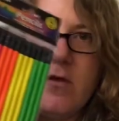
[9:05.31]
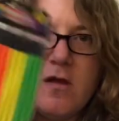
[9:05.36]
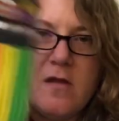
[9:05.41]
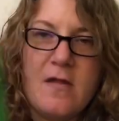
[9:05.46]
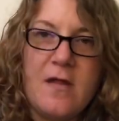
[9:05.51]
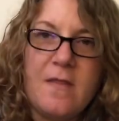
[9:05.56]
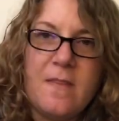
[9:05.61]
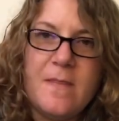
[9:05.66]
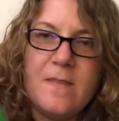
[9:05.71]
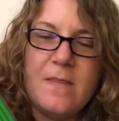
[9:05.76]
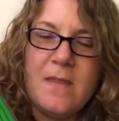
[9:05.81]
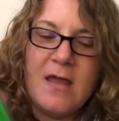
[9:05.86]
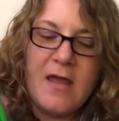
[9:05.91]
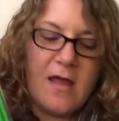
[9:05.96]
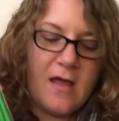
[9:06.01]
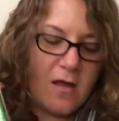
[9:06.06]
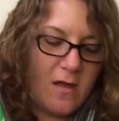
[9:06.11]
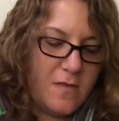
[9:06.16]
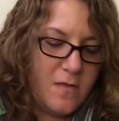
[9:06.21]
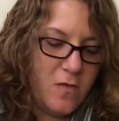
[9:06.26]
because I think I
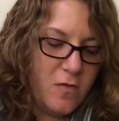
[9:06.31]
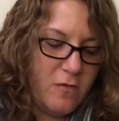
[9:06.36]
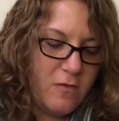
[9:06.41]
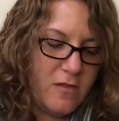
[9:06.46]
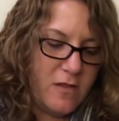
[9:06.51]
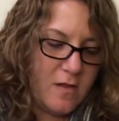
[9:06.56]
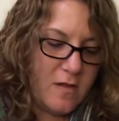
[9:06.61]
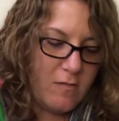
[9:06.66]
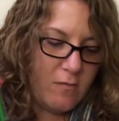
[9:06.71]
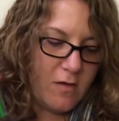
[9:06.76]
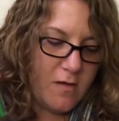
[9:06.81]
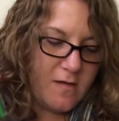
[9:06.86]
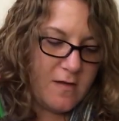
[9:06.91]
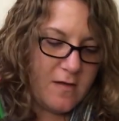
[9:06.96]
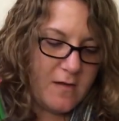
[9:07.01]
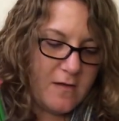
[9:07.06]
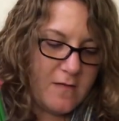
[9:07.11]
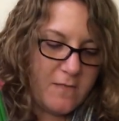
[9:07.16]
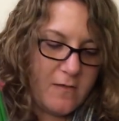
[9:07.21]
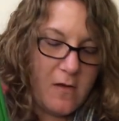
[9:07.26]
got two of this one because it
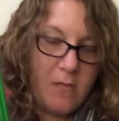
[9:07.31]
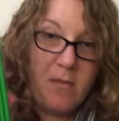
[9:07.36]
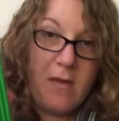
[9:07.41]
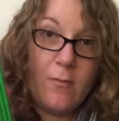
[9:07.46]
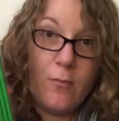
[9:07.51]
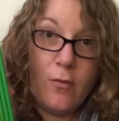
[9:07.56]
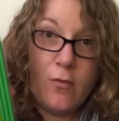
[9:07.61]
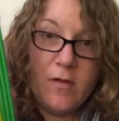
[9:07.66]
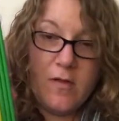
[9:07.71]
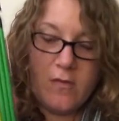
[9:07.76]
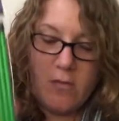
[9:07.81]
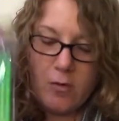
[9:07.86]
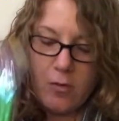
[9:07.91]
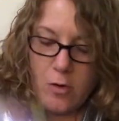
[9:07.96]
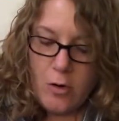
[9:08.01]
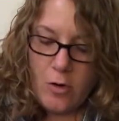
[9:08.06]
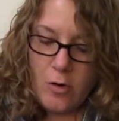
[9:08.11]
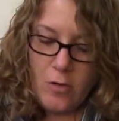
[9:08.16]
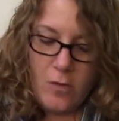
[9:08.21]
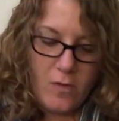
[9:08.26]
could be boys or
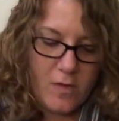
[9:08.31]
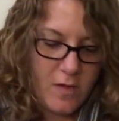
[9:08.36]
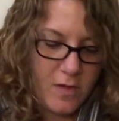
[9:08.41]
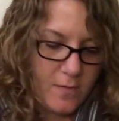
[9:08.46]
girls.